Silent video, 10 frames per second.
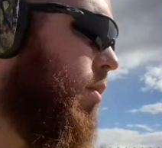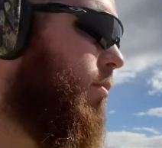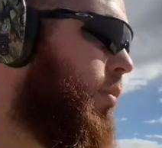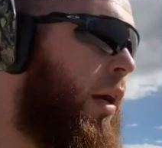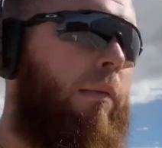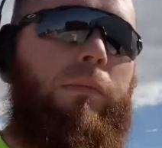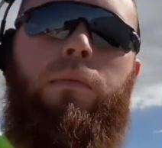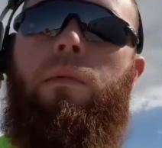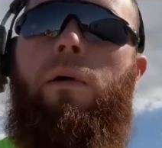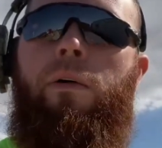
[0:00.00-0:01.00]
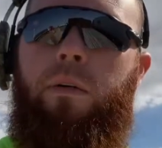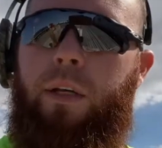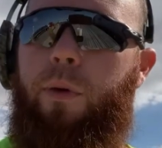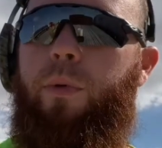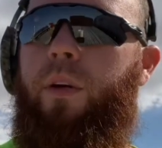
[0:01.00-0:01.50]
But
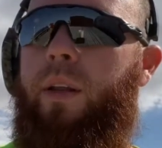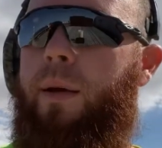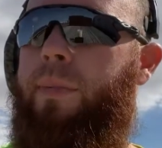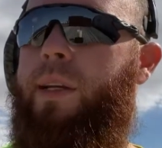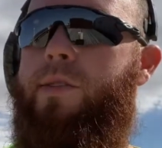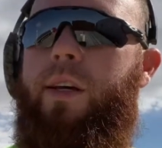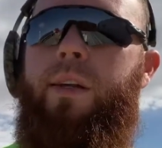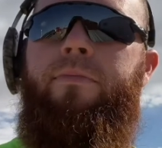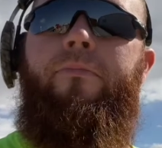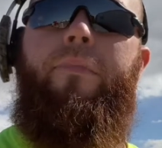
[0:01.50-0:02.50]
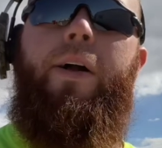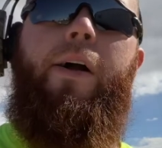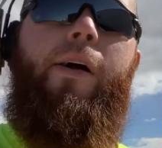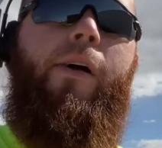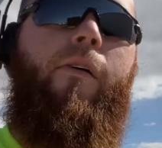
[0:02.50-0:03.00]
yeah, with all that being said,
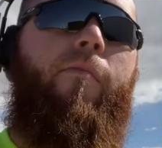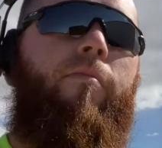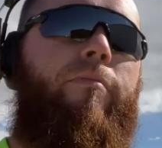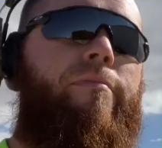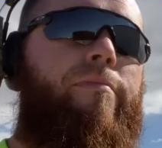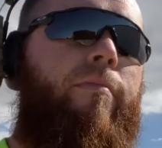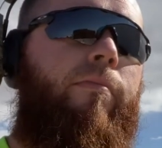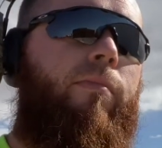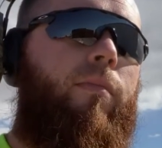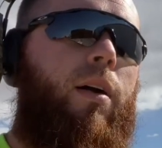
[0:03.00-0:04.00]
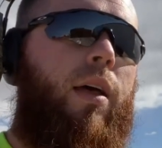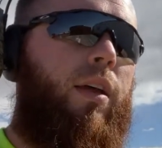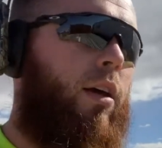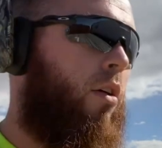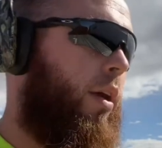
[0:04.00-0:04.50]
I
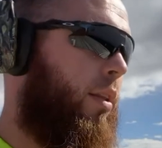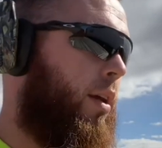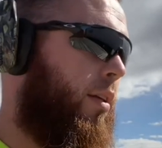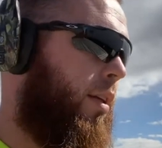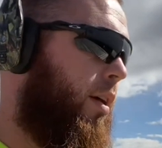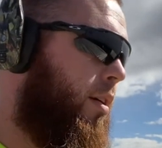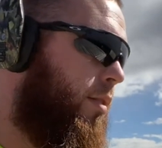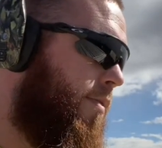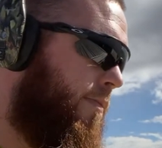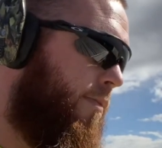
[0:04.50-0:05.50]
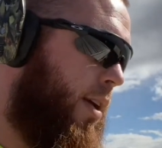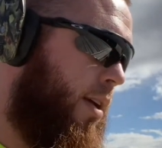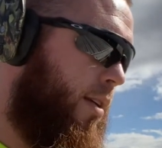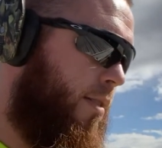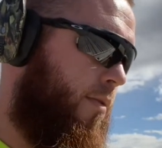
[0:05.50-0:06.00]
think I'll end that there,
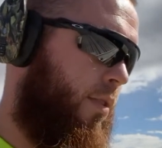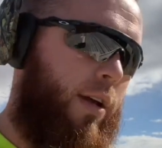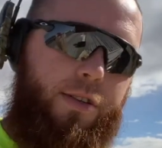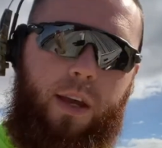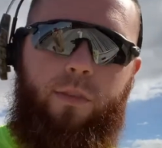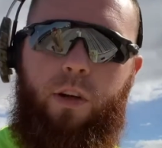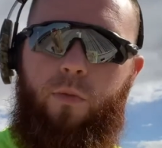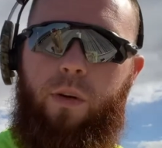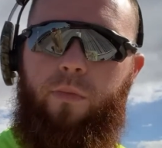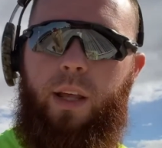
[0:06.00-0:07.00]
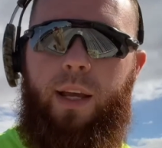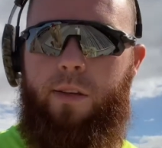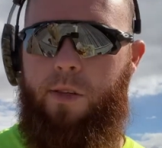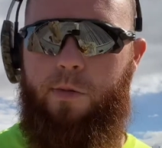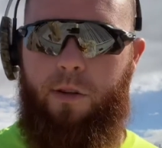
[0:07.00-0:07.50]
and you guys have a good one. Like,
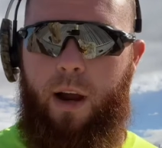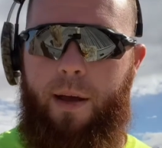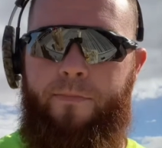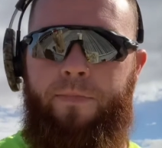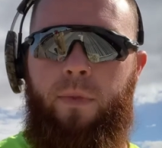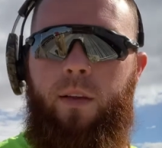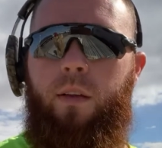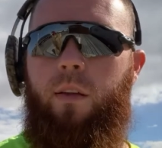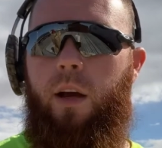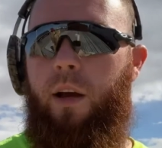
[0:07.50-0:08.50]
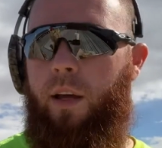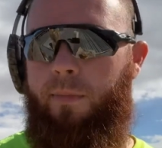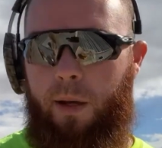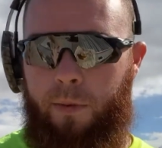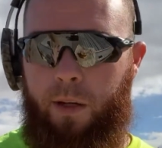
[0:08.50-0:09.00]
subscribe, hit
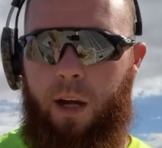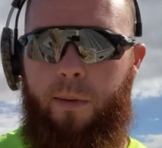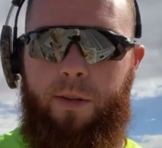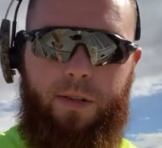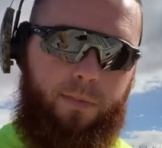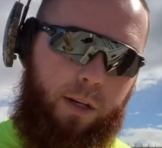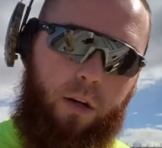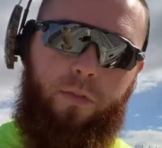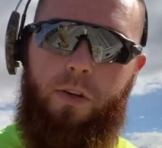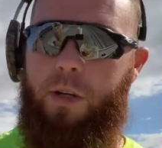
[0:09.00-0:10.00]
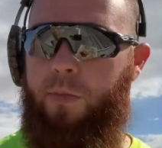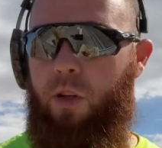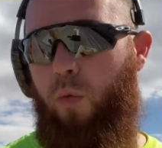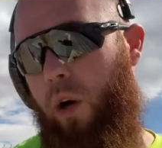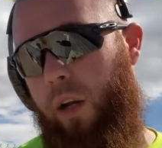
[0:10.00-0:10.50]
me up in the comments, let me know if there's something
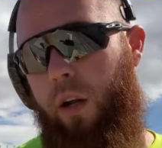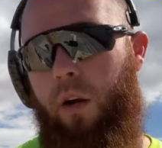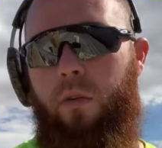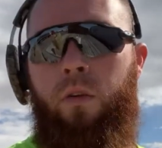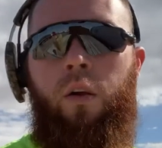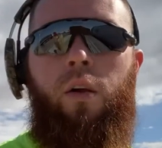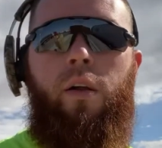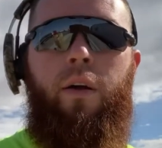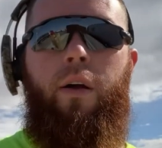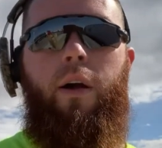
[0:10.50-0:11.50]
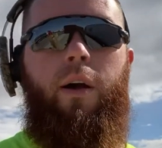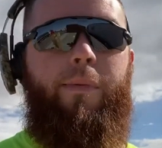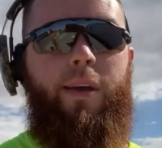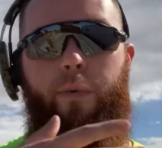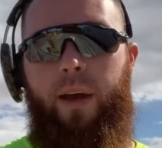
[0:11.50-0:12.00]
you want to know.
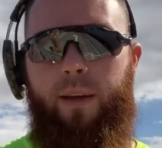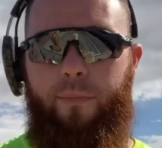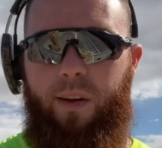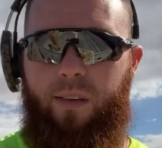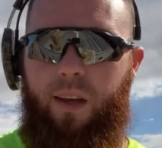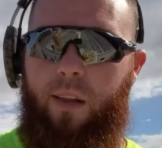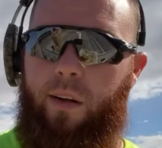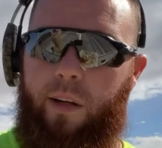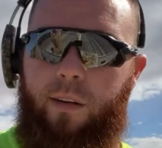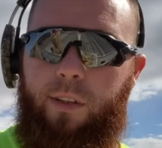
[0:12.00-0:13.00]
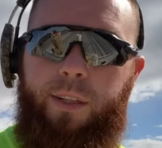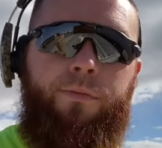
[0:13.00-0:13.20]
That way I can put it together and cover it.